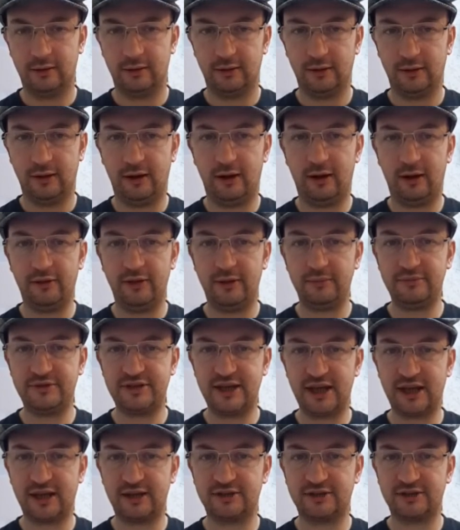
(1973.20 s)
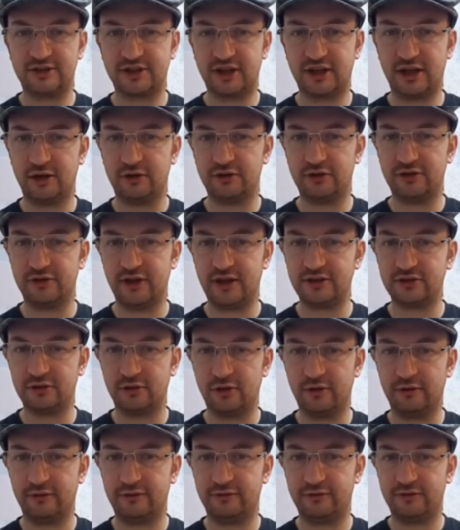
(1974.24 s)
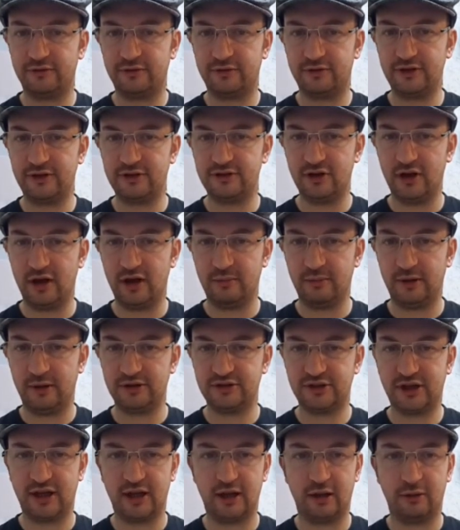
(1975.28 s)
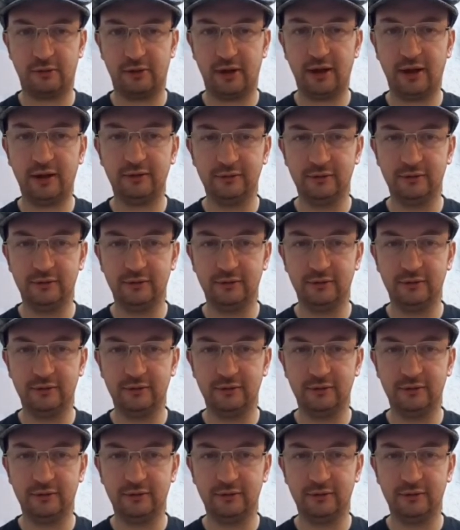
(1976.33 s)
Oh, them tech skills, they sort of desert me as you get older.